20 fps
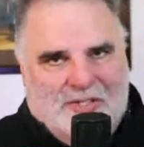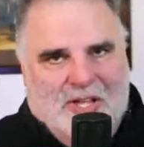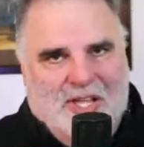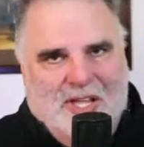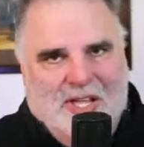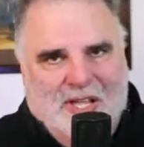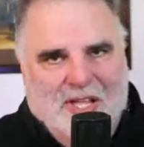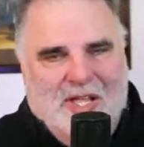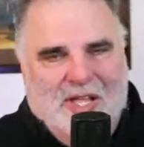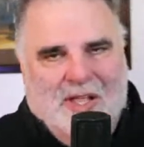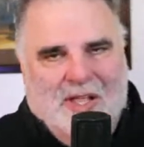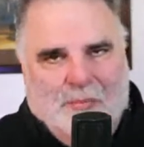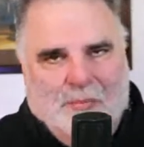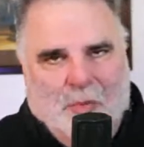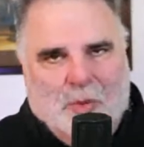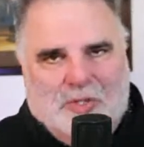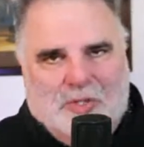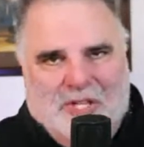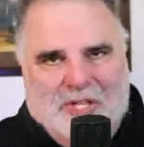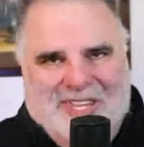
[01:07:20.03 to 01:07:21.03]
most of the
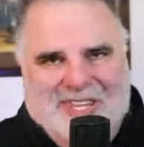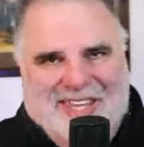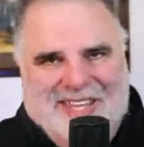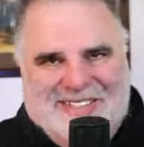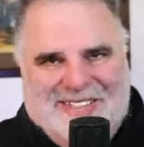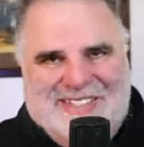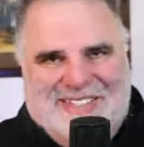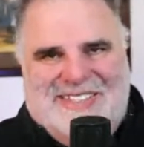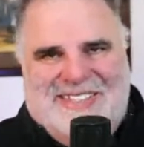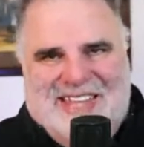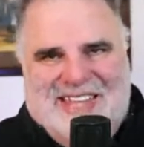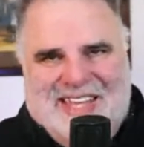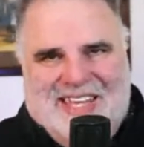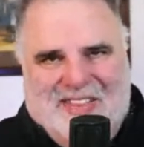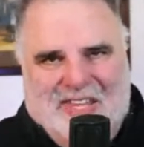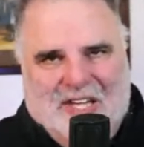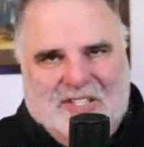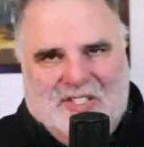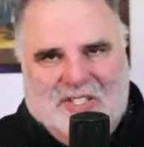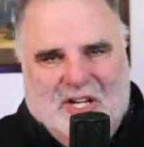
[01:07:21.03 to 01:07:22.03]
kids stick in
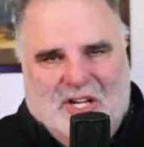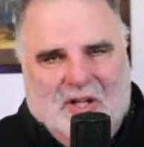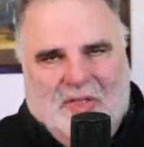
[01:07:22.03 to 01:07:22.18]
the EHL.